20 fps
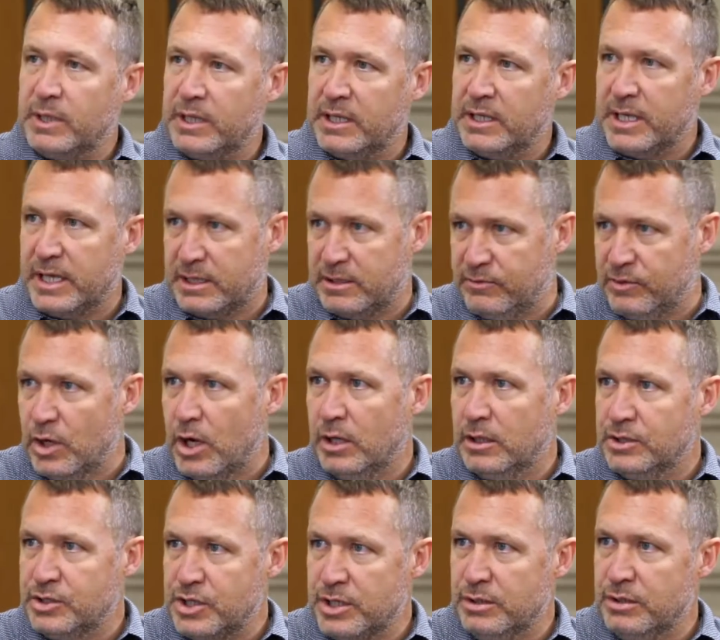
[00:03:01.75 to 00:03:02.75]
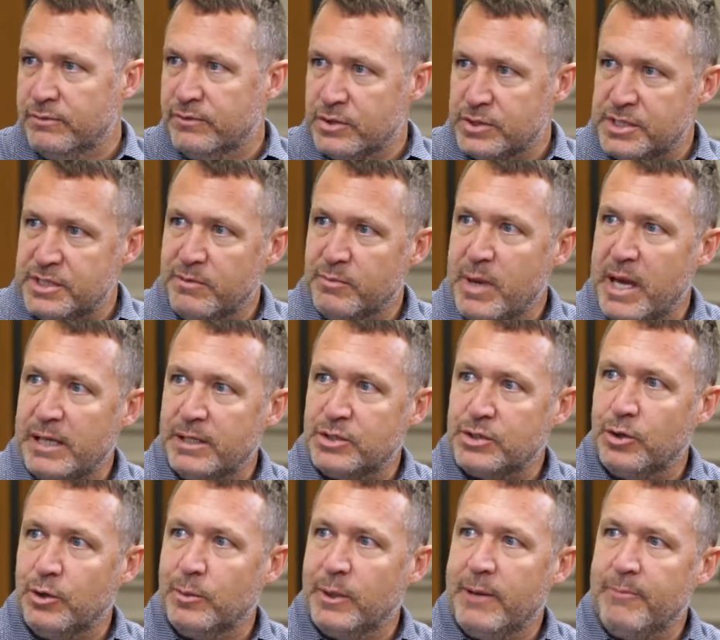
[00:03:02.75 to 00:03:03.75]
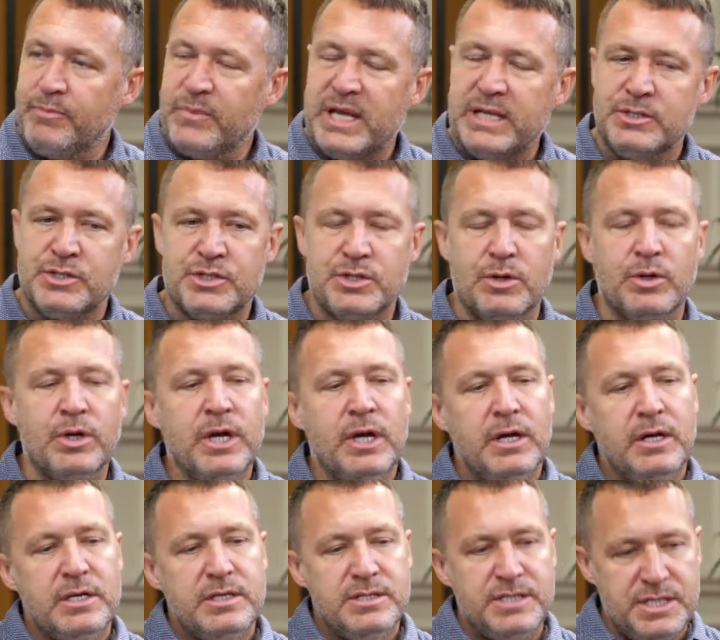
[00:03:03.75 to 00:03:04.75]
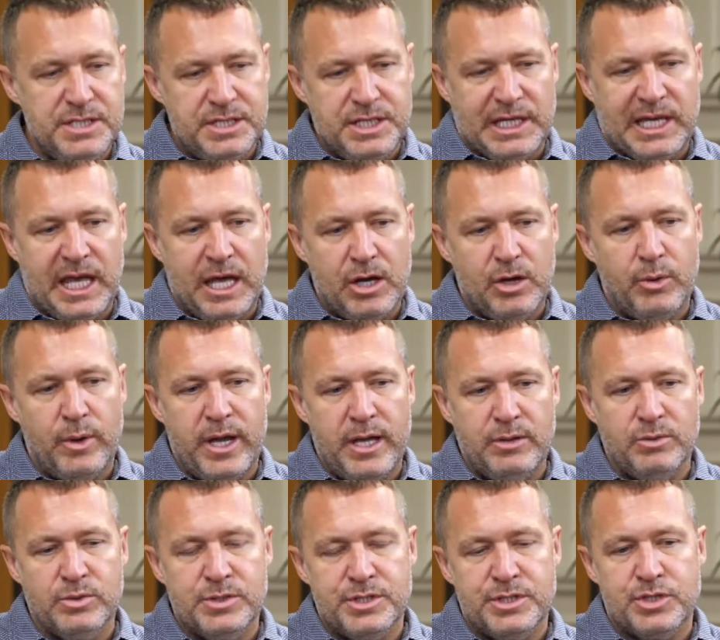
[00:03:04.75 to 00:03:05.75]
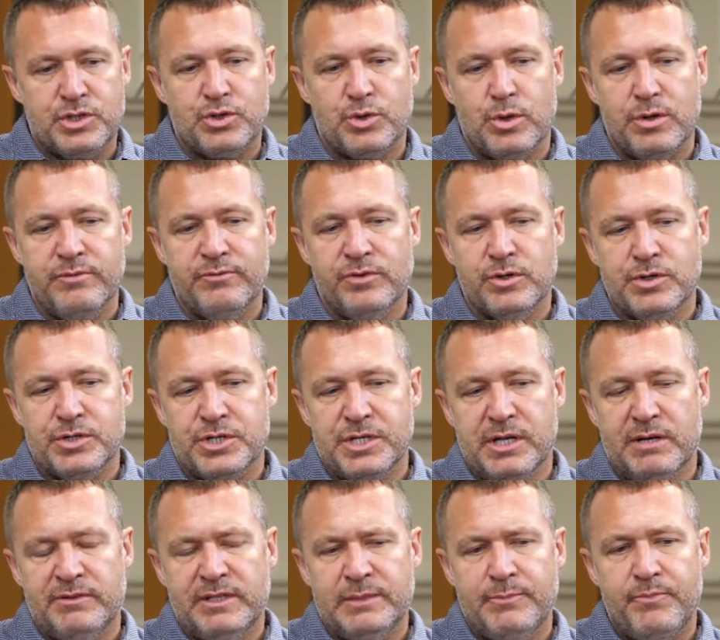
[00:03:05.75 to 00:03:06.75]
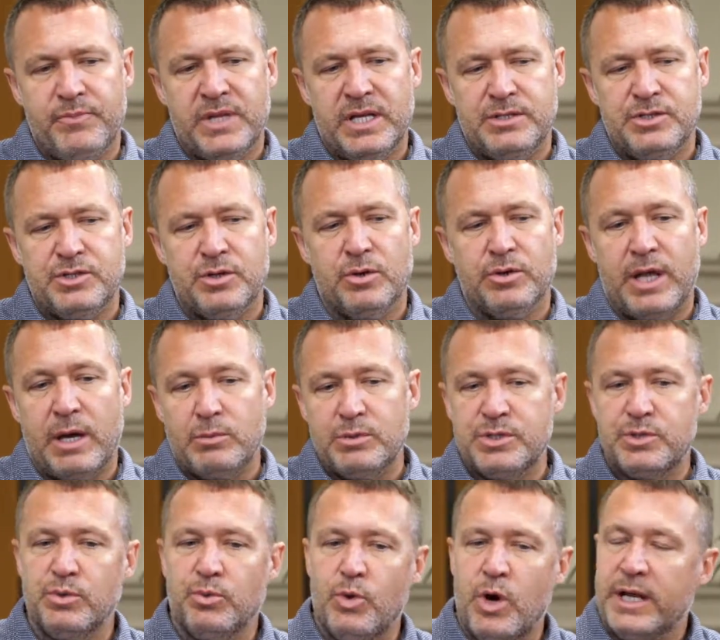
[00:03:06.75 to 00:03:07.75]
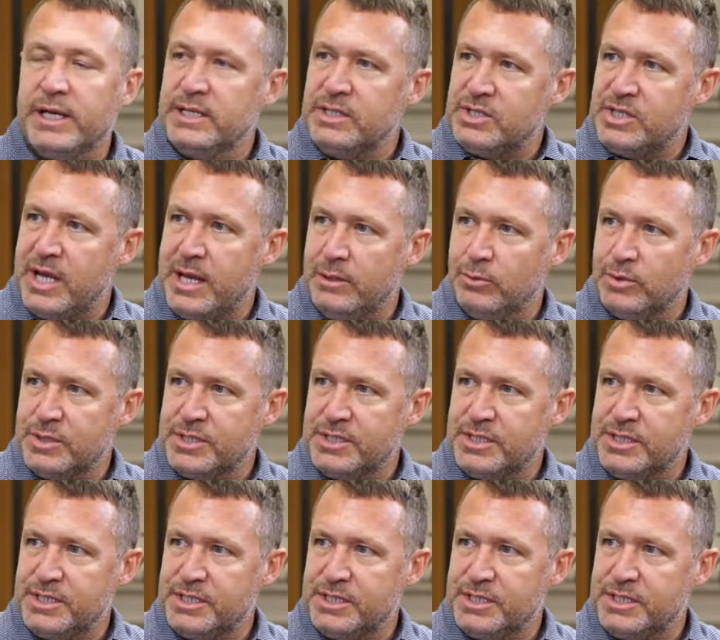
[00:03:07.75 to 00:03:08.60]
and Connective Knowledge at University of Manitoba. And so CCK08 was the shortened version of it. So that was the one intent, was to